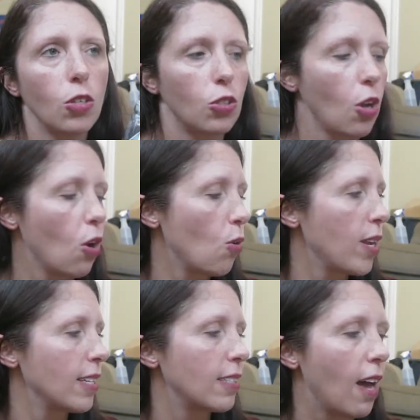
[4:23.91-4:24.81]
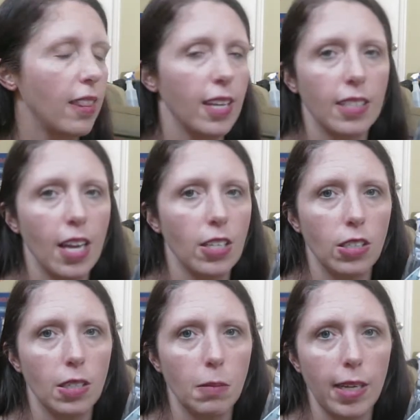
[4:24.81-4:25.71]
So he saw this and
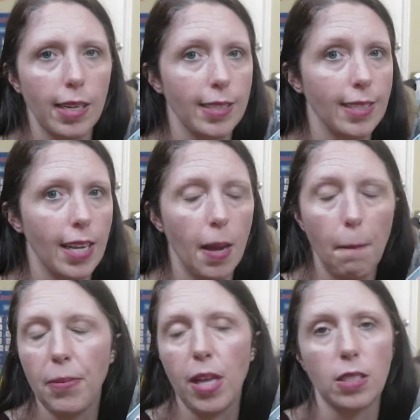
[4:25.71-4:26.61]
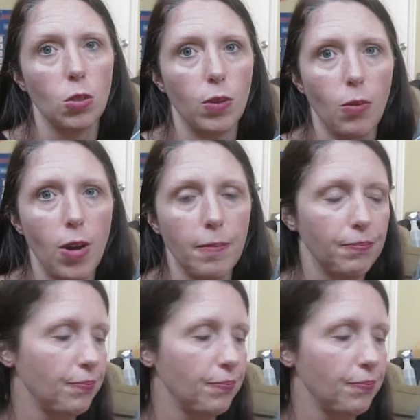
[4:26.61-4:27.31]
just immediately said, yep, that's the one I want.